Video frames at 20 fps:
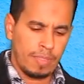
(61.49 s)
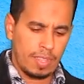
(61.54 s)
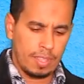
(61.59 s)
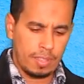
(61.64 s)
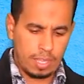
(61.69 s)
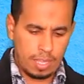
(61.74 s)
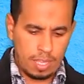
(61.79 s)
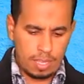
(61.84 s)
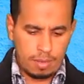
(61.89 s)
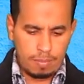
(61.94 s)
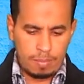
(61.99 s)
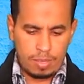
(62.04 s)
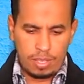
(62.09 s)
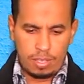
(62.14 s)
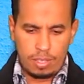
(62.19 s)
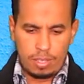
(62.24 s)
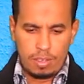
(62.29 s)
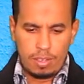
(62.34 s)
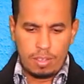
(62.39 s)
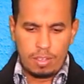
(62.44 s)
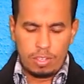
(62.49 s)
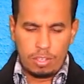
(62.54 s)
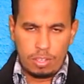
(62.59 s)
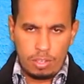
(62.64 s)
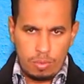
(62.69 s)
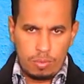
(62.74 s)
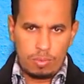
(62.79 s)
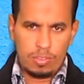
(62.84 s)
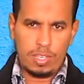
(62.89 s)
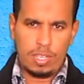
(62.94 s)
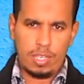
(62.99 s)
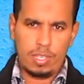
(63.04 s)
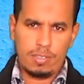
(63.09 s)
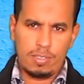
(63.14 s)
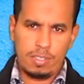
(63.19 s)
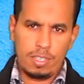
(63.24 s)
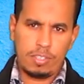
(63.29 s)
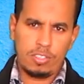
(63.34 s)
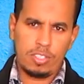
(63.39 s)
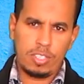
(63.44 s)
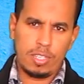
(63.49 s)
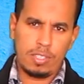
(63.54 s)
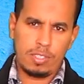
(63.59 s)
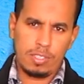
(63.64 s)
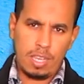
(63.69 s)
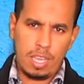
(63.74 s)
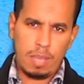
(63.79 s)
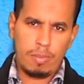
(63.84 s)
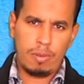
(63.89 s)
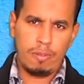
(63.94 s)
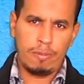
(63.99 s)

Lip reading: They can be using such a type